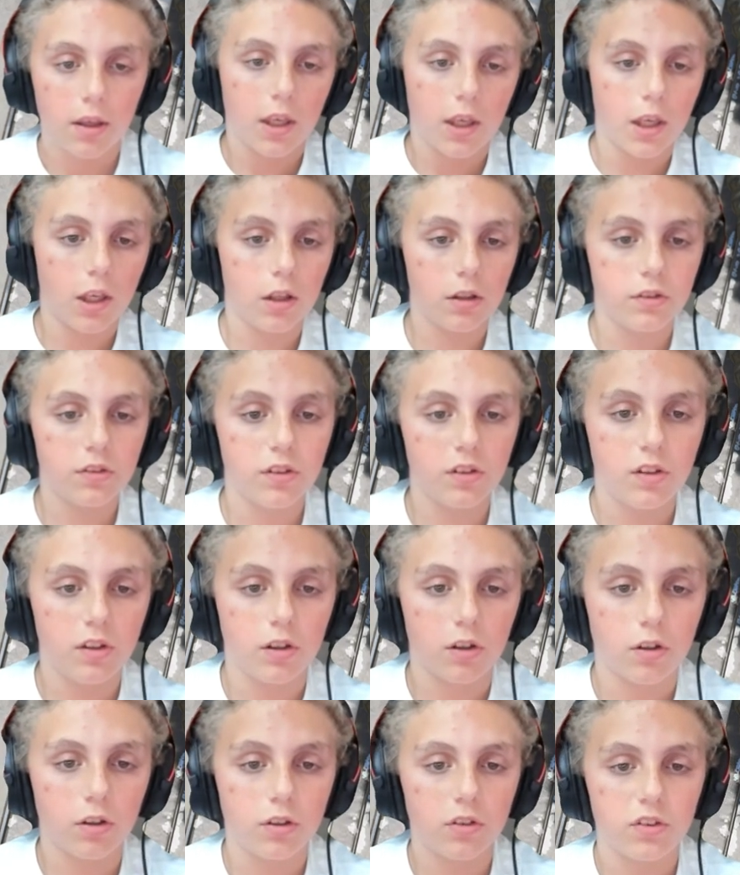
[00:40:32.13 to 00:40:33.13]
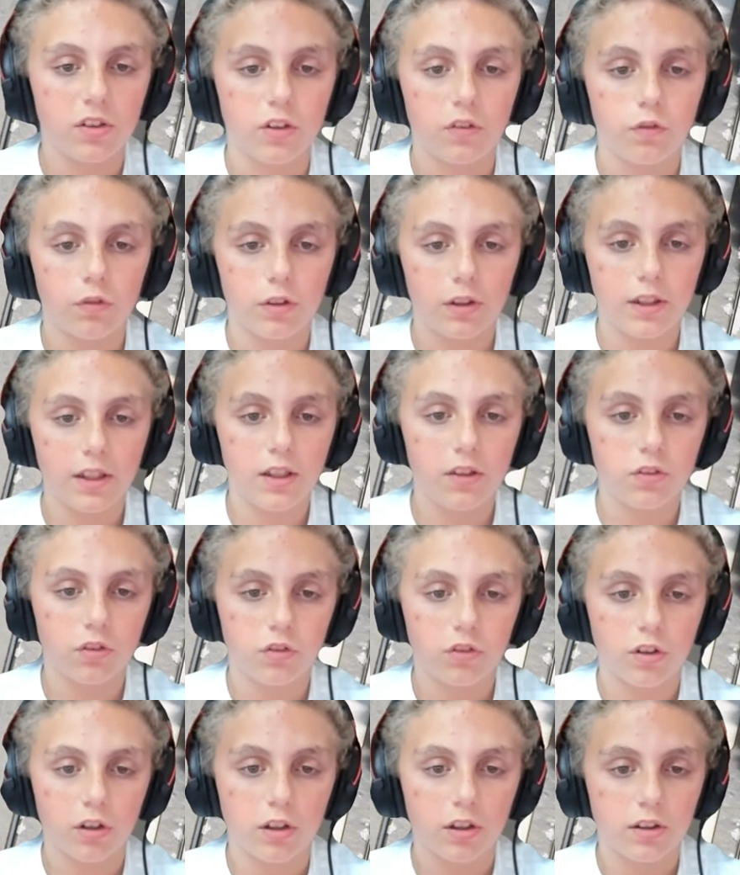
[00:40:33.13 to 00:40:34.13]
LTDR stands for Laser
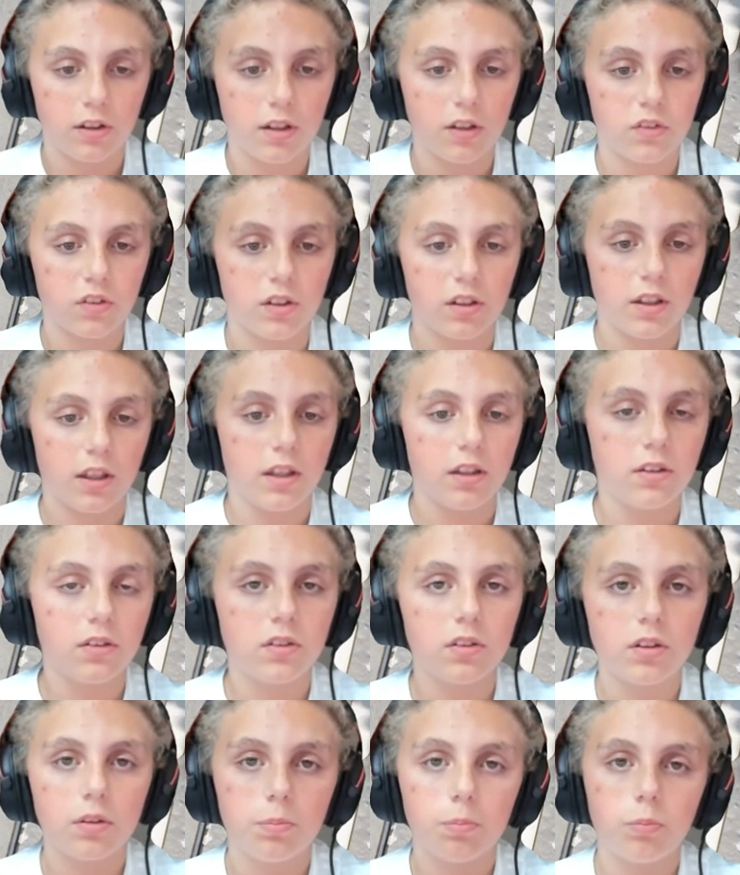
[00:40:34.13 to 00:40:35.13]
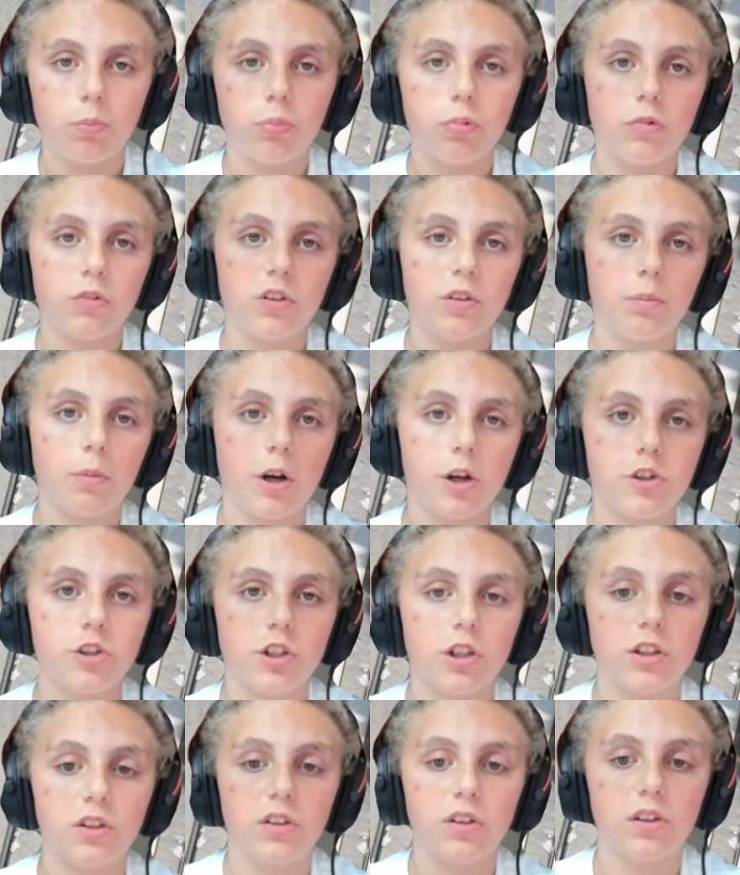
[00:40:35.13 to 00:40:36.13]
Target Designate. Pretty
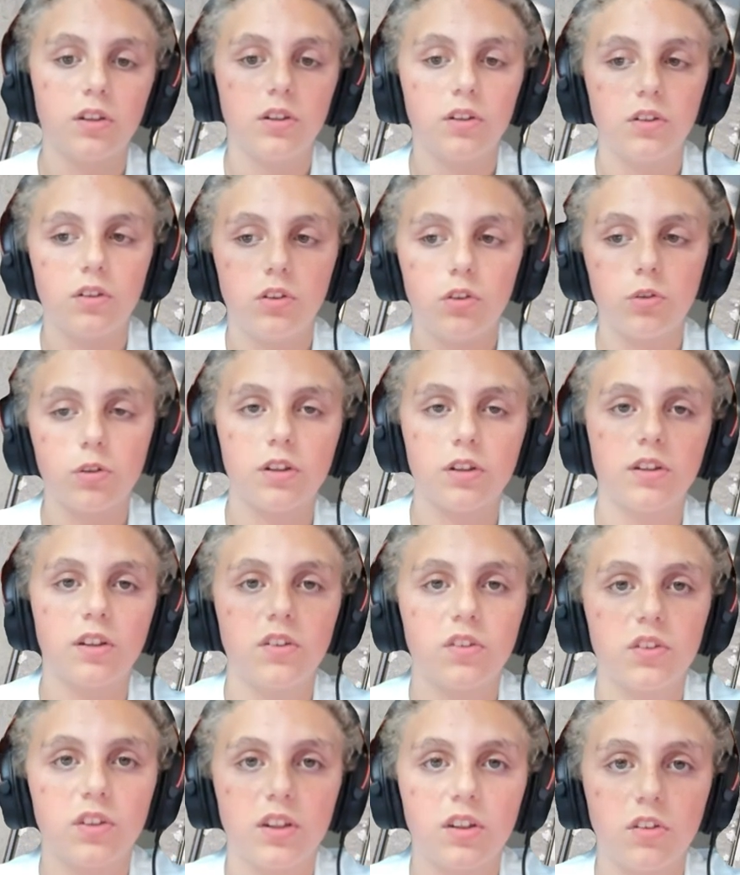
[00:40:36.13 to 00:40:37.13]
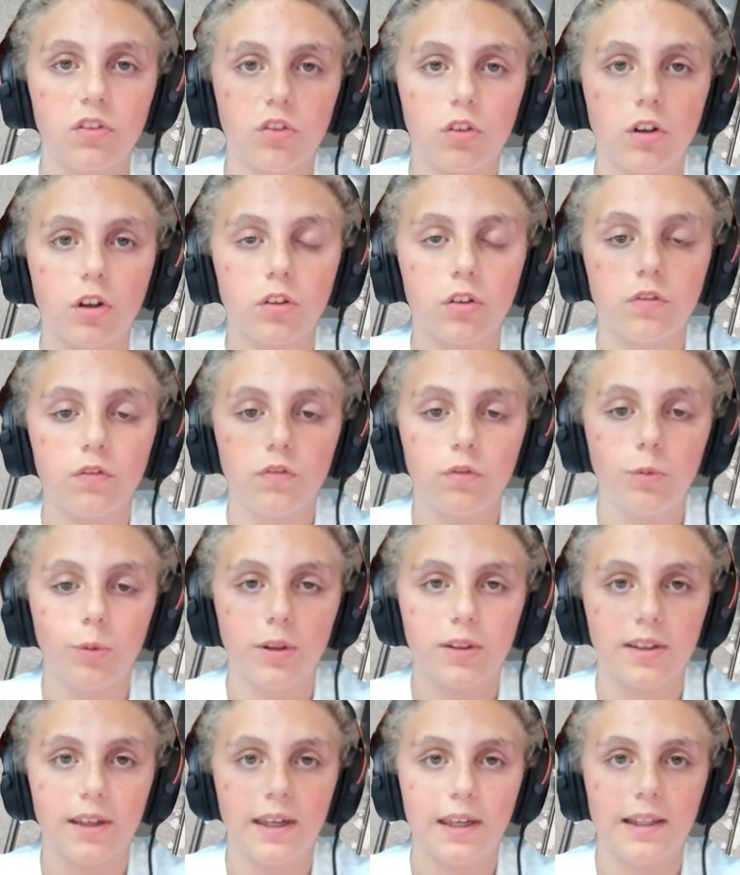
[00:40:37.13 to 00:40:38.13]
much you can designate a target
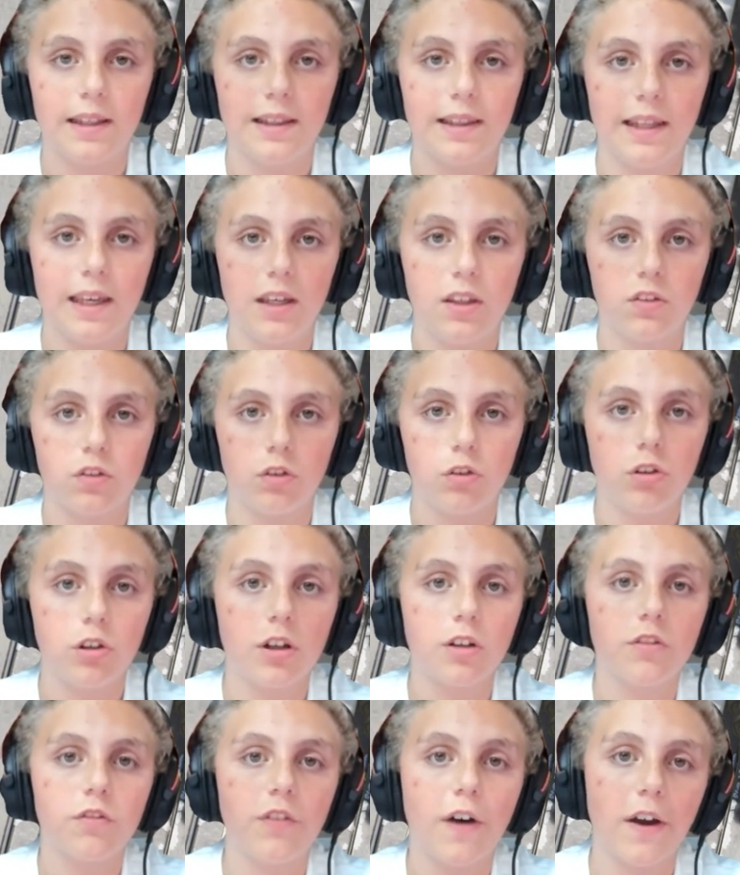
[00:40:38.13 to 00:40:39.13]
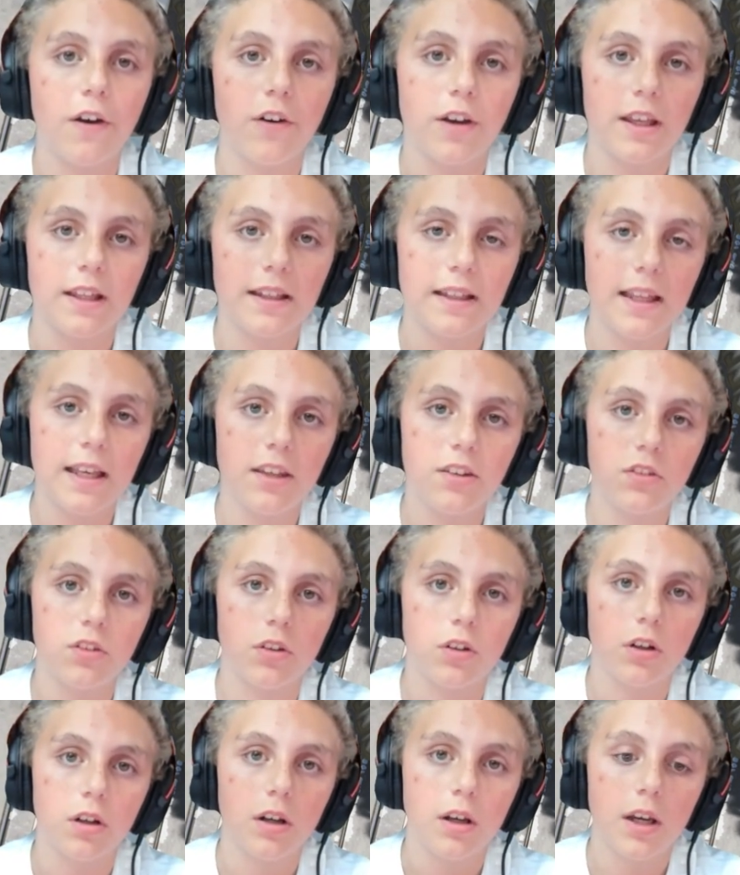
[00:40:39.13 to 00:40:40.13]
with a laser. You can fire a
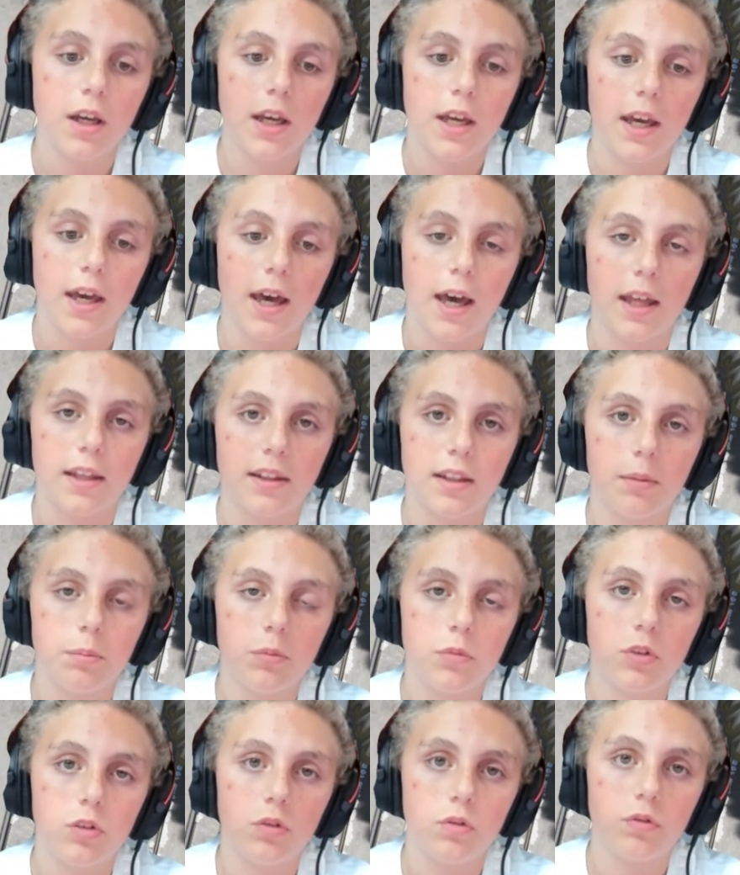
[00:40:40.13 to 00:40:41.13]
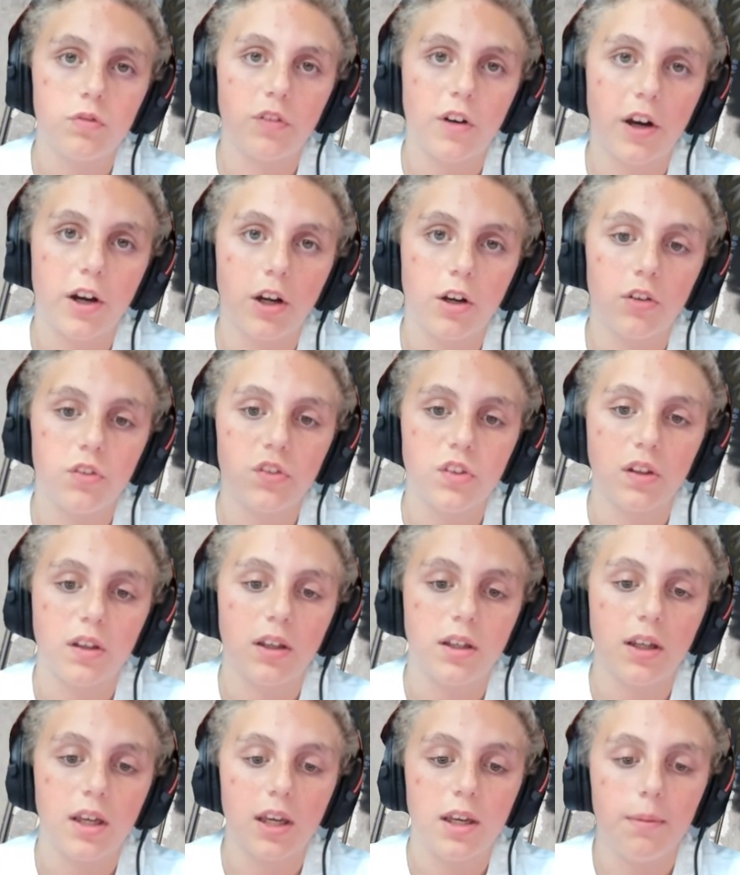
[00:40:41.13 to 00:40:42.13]
laser at them to fire,
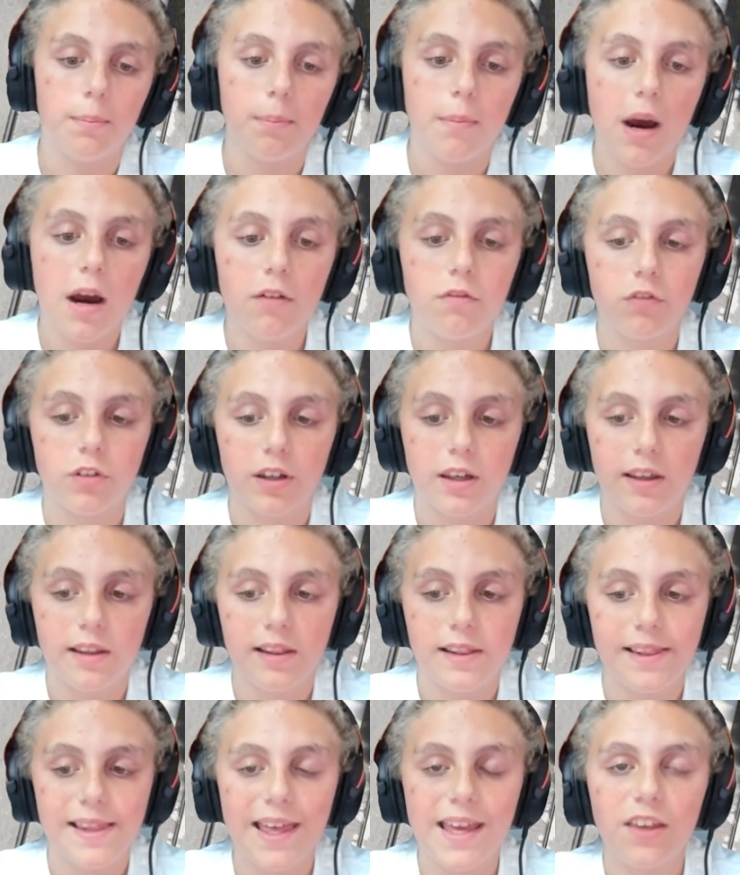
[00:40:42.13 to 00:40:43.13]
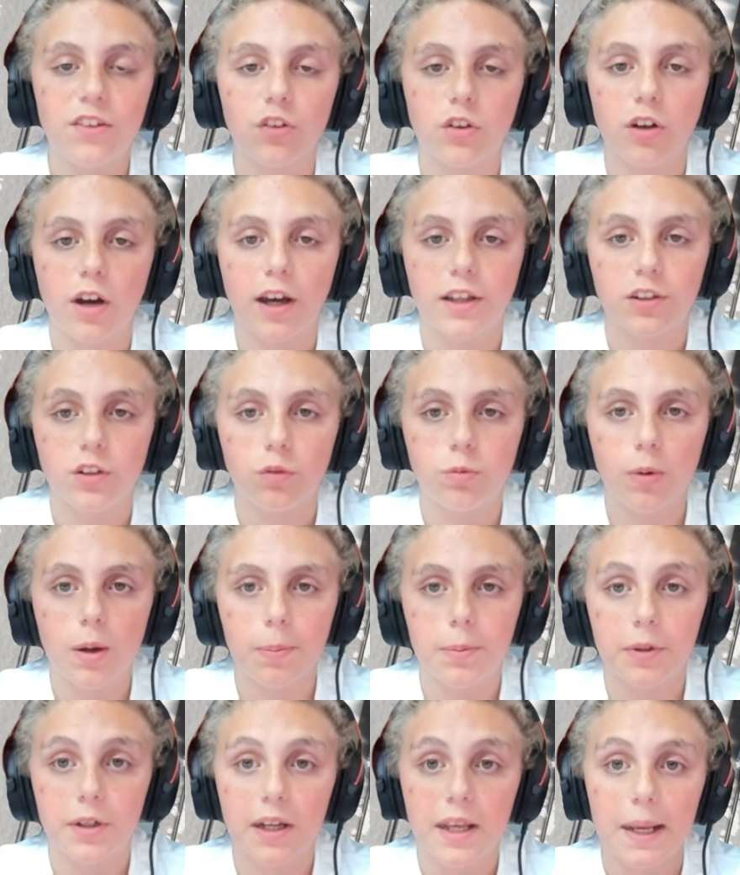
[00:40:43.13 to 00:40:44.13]
say, a Maverick, a laser guided
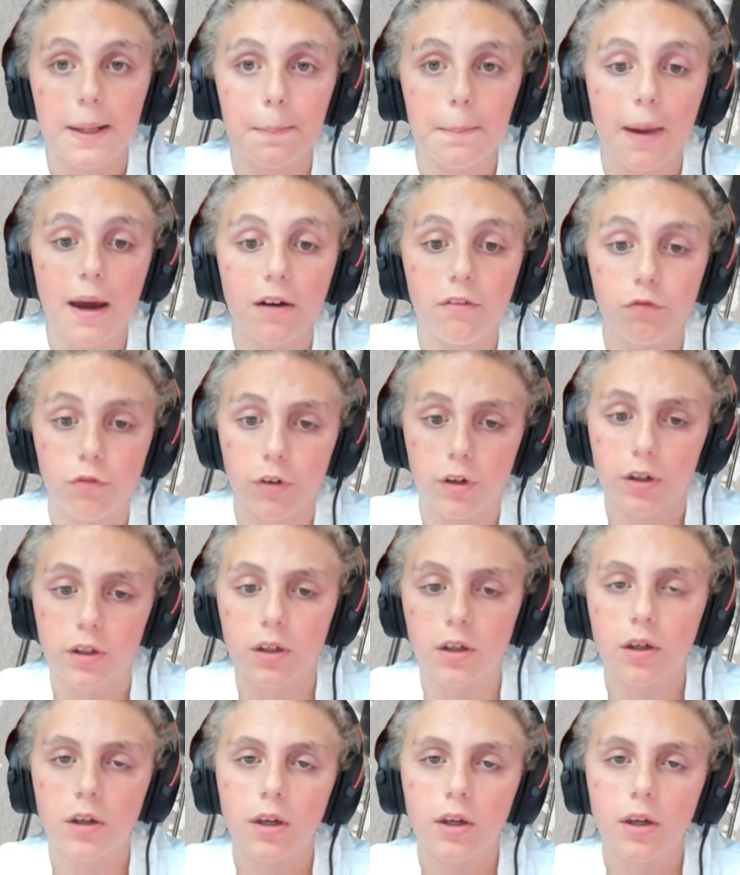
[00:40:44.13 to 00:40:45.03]
weapon, a Maverick,